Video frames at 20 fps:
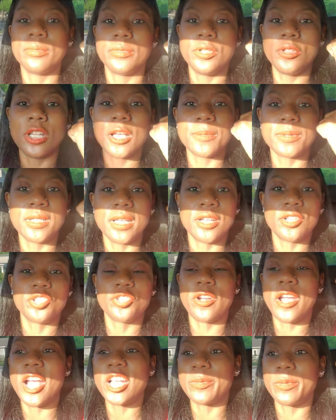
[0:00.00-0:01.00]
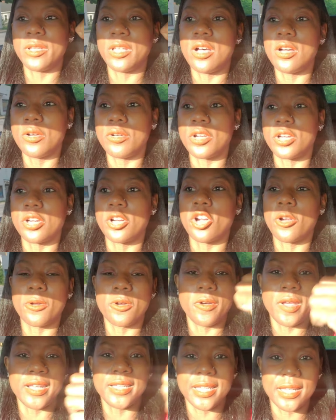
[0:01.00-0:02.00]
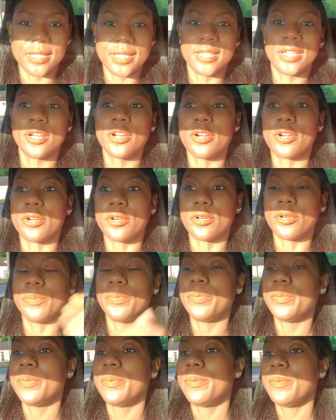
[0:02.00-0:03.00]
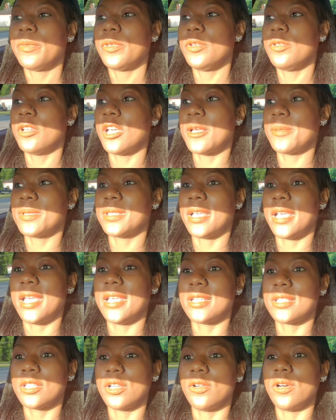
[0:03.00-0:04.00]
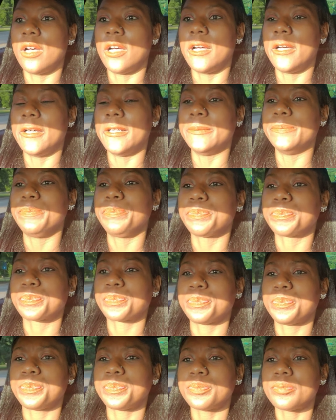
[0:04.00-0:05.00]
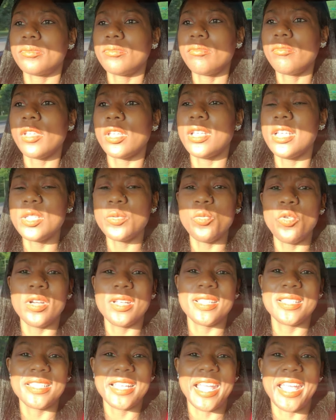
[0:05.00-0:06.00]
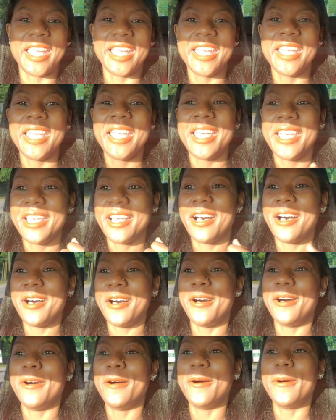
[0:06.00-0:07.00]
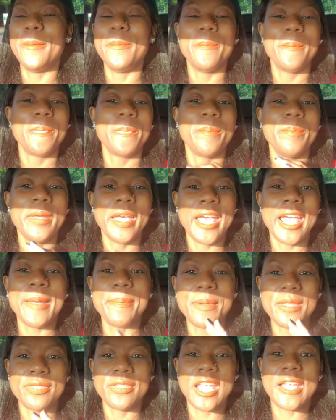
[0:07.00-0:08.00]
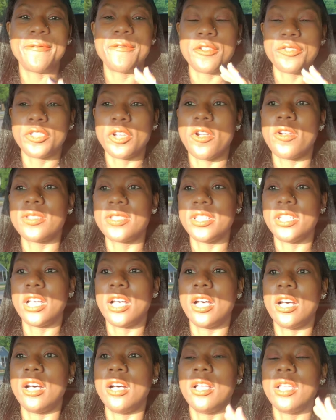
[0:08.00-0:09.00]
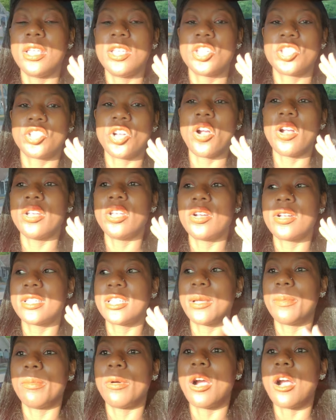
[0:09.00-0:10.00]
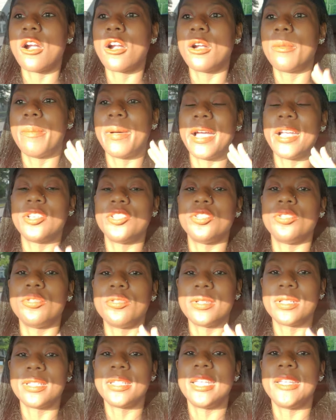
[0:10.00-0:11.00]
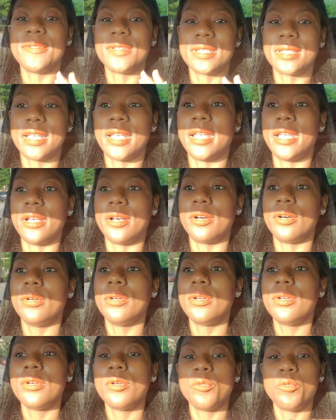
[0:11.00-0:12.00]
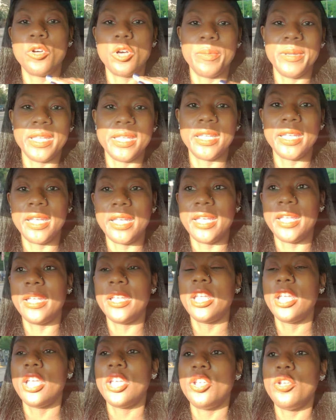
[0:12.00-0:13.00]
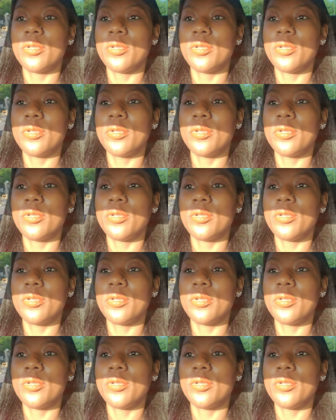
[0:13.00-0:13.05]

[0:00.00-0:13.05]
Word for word: You know what I'm saying? Trash belong on the curb. Go ahead take it to the curb. You know what I'm saying? So, um, just want to say, um, happy thankful Thursday, y'all. Starting on tomorrow, my Juneteenth sale will begin.